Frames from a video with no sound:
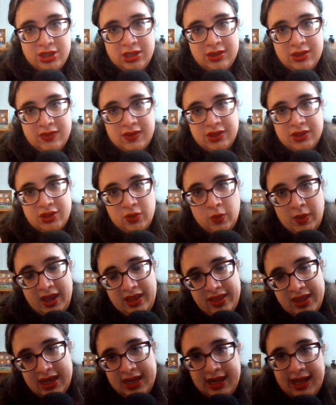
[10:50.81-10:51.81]
in such a way
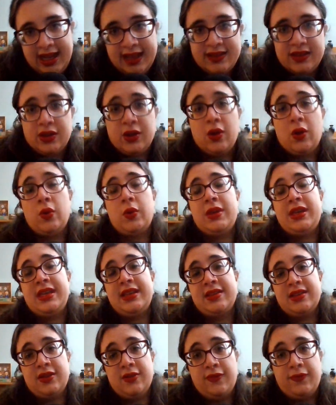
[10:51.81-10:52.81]
that it has a
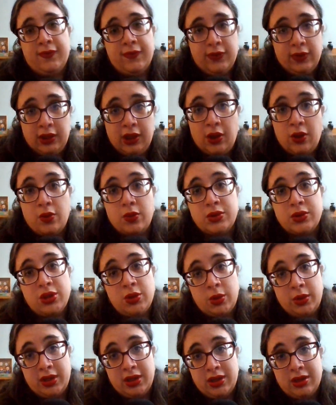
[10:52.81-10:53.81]
cohesive flow
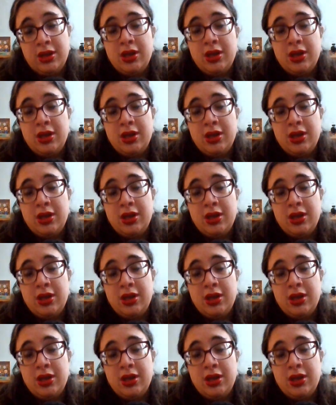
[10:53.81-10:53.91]
to it.